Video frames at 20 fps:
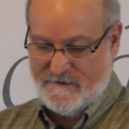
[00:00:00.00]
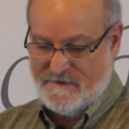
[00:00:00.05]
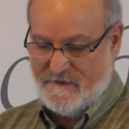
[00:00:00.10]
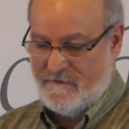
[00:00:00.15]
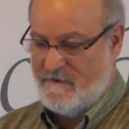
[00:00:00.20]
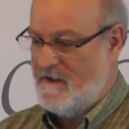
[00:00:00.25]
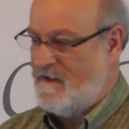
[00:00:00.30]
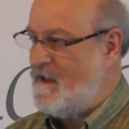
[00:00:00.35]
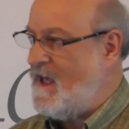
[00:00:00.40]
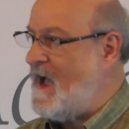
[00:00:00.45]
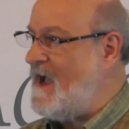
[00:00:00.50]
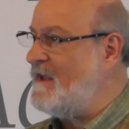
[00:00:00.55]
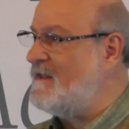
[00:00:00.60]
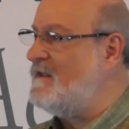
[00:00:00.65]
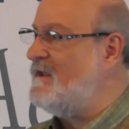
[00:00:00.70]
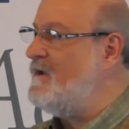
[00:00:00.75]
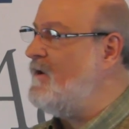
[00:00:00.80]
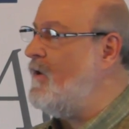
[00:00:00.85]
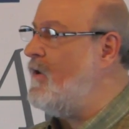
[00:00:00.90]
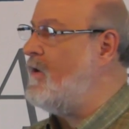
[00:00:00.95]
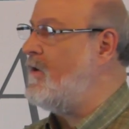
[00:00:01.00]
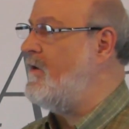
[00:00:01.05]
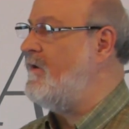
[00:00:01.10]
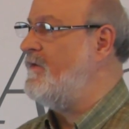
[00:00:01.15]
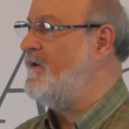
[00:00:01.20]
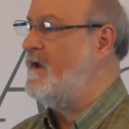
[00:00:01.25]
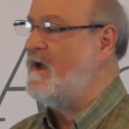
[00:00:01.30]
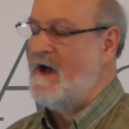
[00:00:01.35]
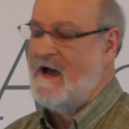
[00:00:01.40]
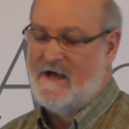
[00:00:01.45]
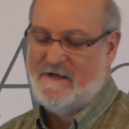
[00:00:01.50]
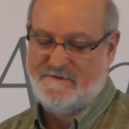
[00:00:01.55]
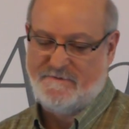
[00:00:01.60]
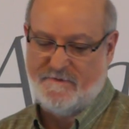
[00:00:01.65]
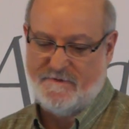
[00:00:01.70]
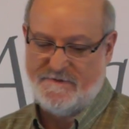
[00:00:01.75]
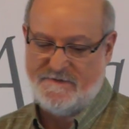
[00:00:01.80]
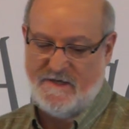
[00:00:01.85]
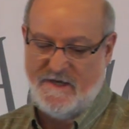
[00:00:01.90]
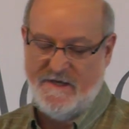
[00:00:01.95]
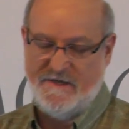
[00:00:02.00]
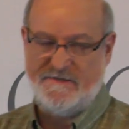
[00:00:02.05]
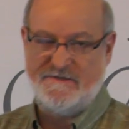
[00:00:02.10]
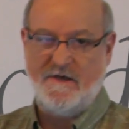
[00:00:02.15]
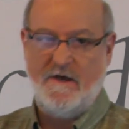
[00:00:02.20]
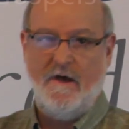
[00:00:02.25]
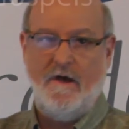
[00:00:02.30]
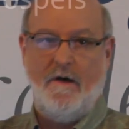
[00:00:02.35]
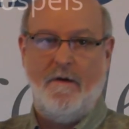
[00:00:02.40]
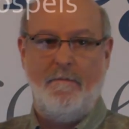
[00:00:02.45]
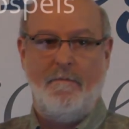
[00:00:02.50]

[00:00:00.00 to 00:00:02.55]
So the likely order of the Gospels is